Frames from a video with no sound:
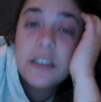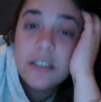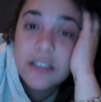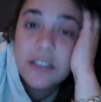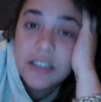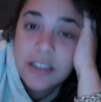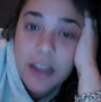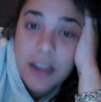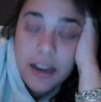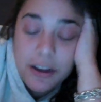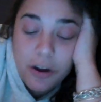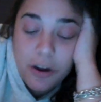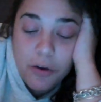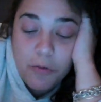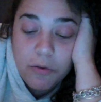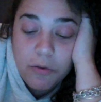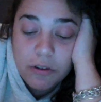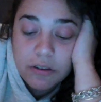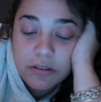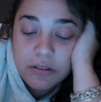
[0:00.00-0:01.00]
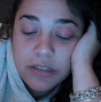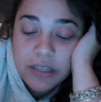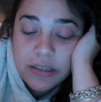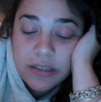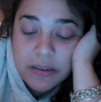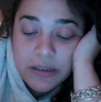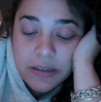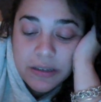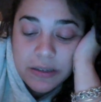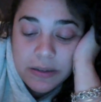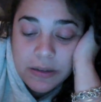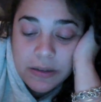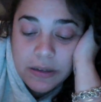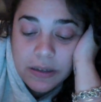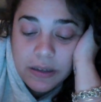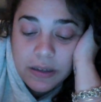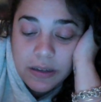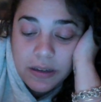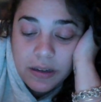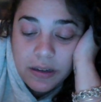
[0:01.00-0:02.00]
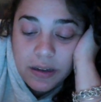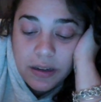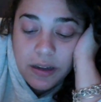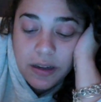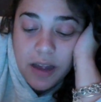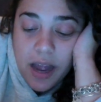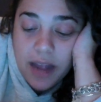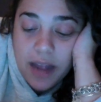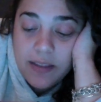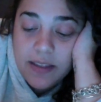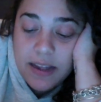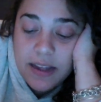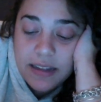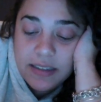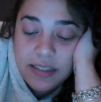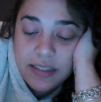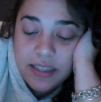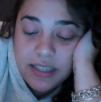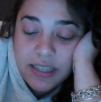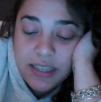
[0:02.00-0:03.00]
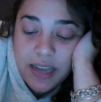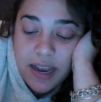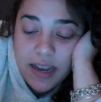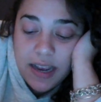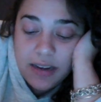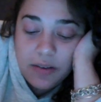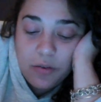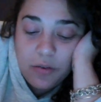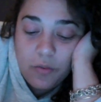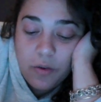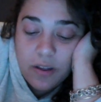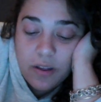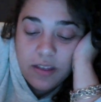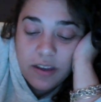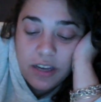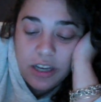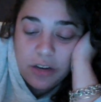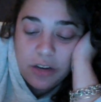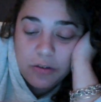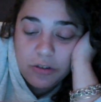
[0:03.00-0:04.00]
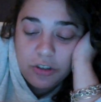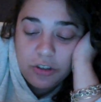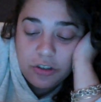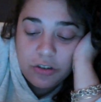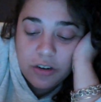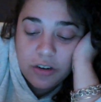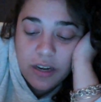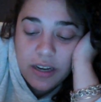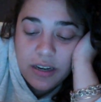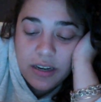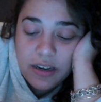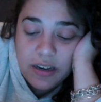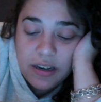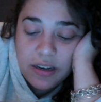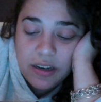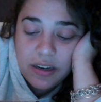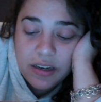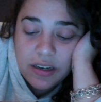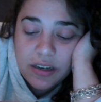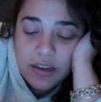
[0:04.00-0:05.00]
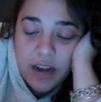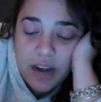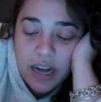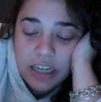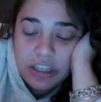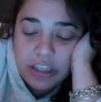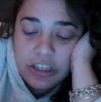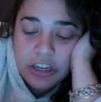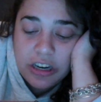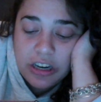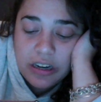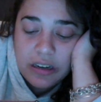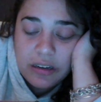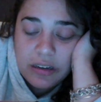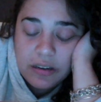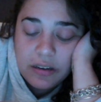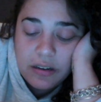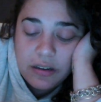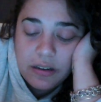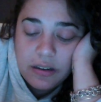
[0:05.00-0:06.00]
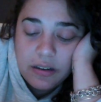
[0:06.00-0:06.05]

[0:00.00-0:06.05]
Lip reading: psycho words. And then said with a huge grin, gotcha.